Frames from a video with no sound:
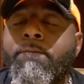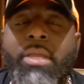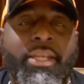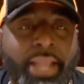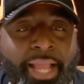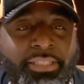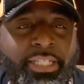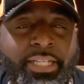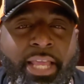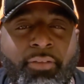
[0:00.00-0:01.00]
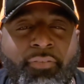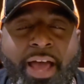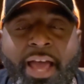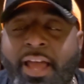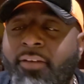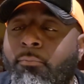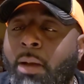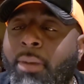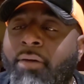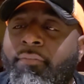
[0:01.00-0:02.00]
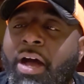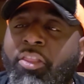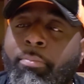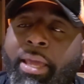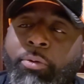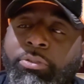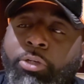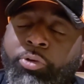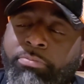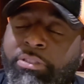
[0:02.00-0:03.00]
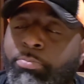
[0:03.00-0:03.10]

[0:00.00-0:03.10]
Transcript: in 1985 by my father, man. It was a Christmas